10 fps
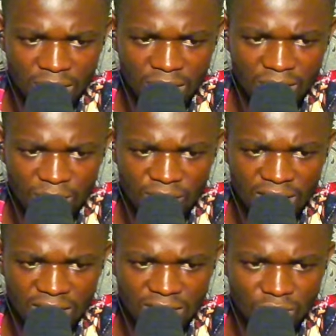A move
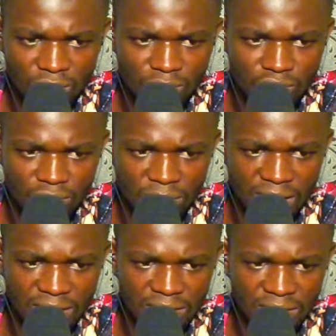like this comes to
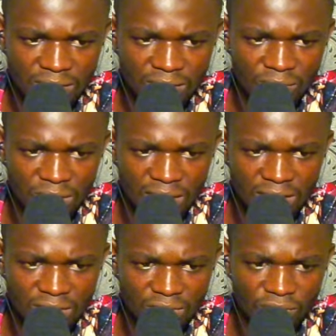mind with
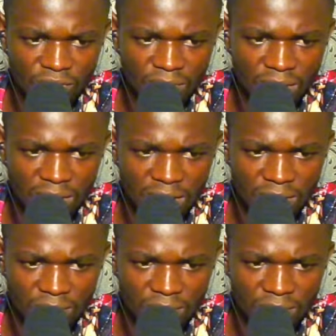ideas of coming here.